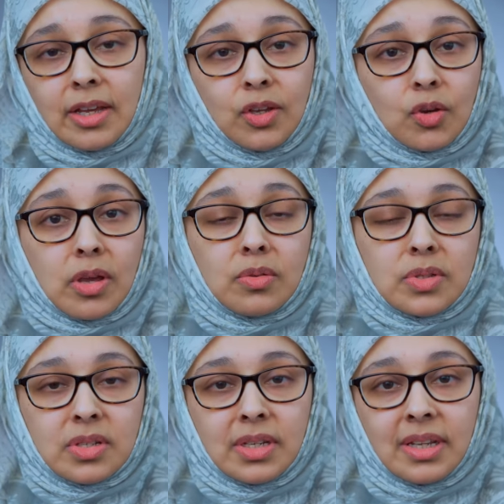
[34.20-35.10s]
you're going
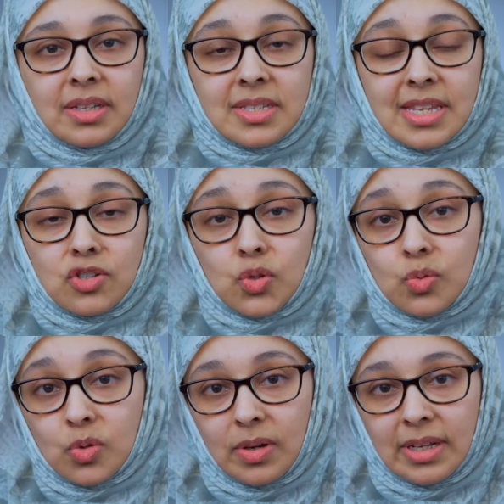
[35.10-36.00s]
to need essential
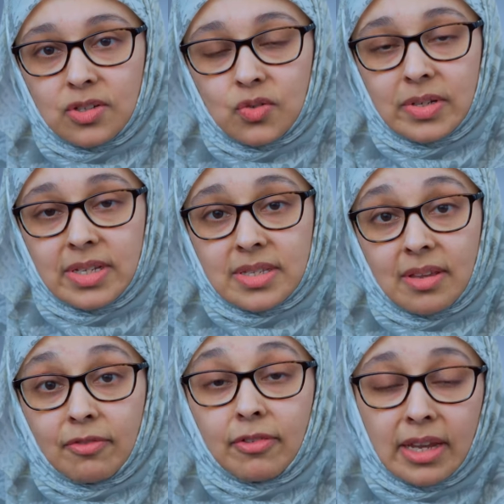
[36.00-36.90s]
toiletries,
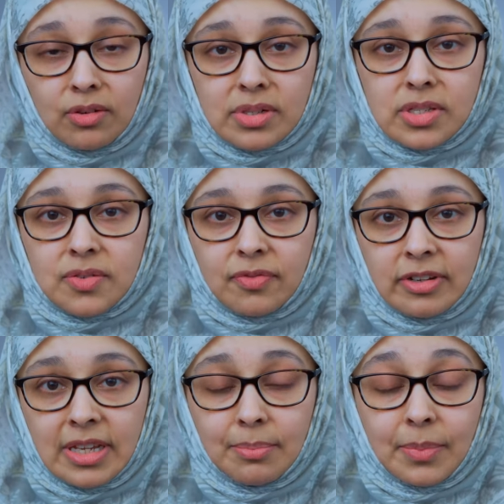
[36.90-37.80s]

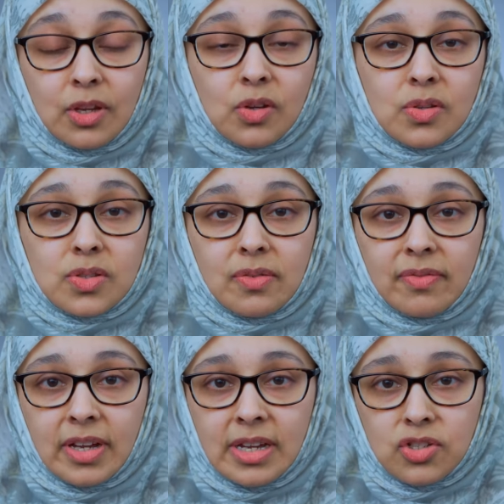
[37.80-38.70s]
fragrance-free because of
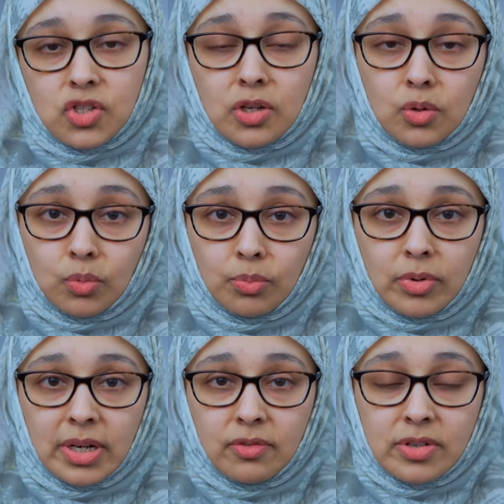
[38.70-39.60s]
Hajj and
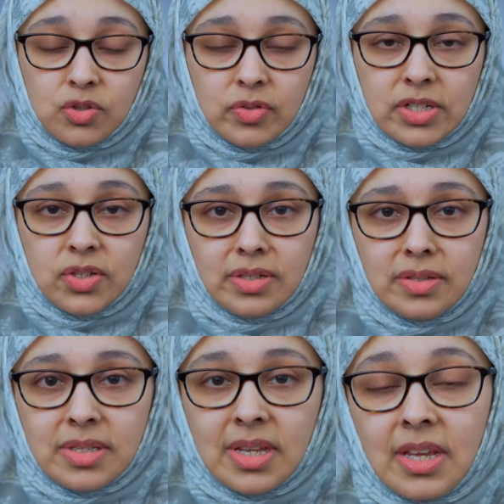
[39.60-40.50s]
Umrah
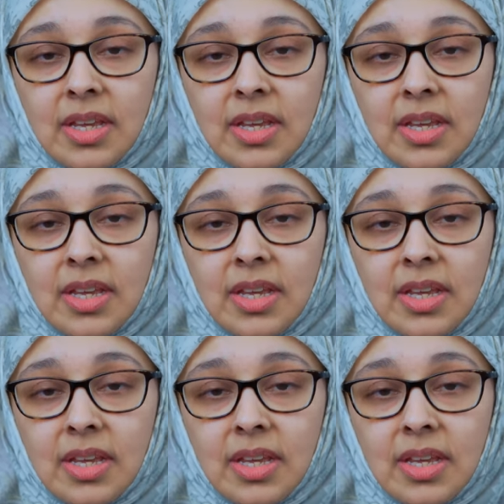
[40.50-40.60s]
restrictions.